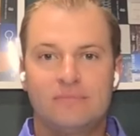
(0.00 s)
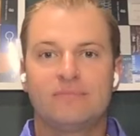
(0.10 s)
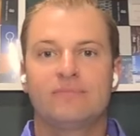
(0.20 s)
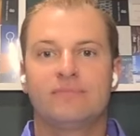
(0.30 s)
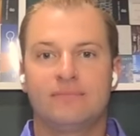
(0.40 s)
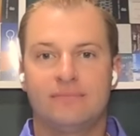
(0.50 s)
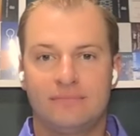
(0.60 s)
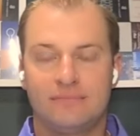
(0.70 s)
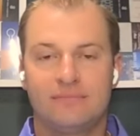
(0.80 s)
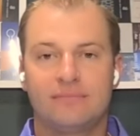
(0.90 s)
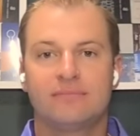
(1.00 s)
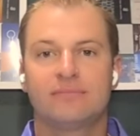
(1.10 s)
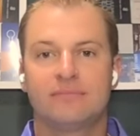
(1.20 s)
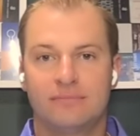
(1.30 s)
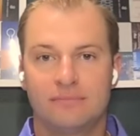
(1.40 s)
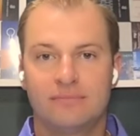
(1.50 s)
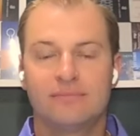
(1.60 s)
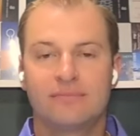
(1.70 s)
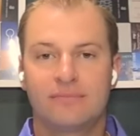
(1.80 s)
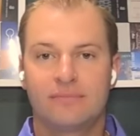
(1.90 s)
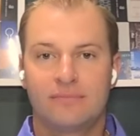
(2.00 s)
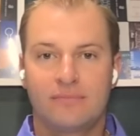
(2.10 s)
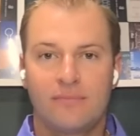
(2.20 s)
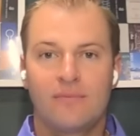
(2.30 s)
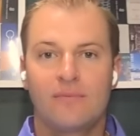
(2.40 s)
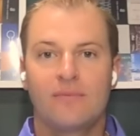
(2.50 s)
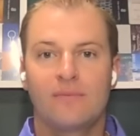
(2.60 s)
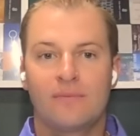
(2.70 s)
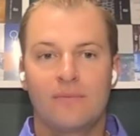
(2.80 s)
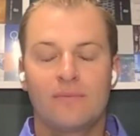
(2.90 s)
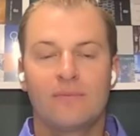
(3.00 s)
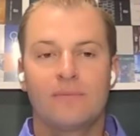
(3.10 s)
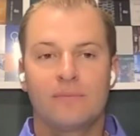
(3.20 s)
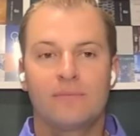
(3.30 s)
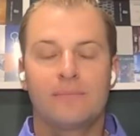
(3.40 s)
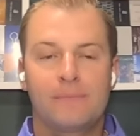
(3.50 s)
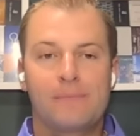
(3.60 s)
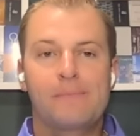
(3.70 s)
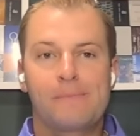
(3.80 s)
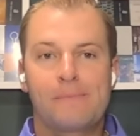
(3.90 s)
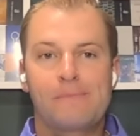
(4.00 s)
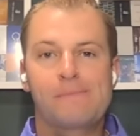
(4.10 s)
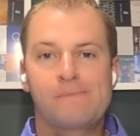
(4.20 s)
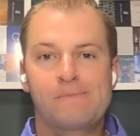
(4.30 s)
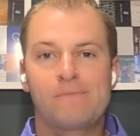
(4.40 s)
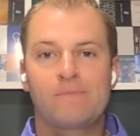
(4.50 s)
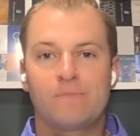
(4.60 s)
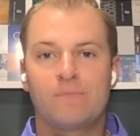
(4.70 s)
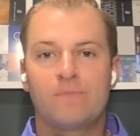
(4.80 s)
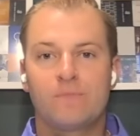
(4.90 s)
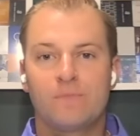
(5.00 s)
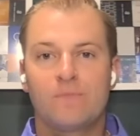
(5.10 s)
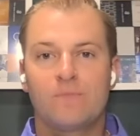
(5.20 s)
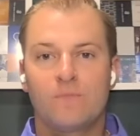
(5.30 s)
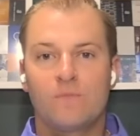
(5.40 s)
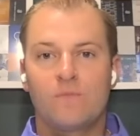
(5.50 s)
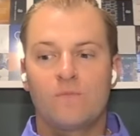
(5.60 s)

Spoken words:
This person isn't speaking.